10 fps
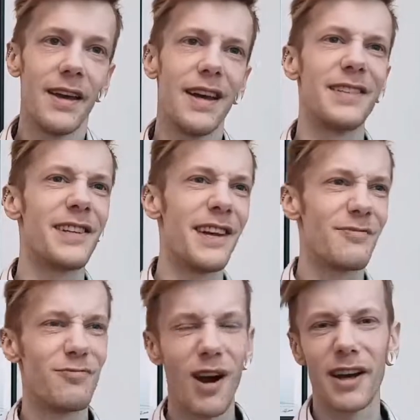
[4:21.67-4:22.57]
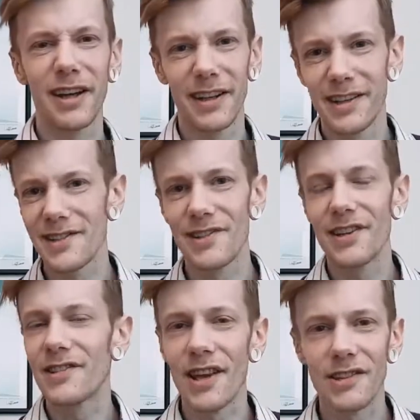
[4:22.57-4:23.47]
it's it's rugged, it's
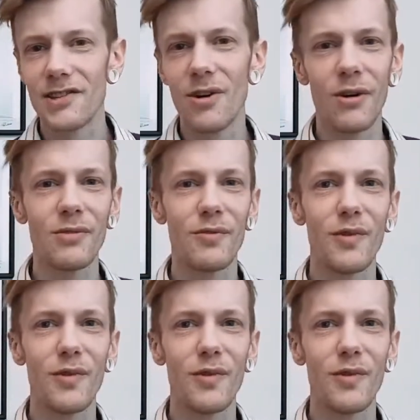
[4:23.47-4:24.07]
it's it's not